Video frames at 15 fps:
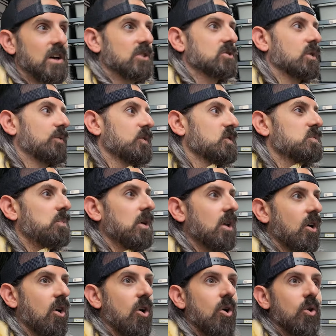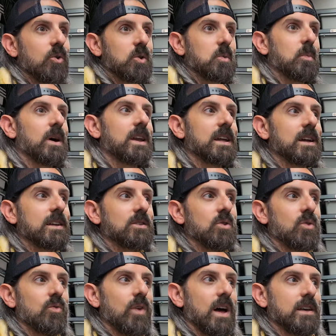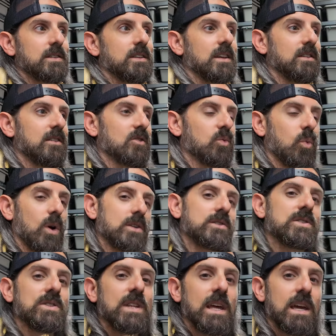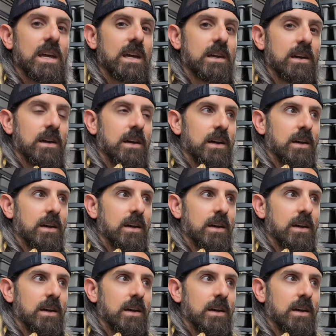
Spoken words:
So if you spent all your money to invest in this one snake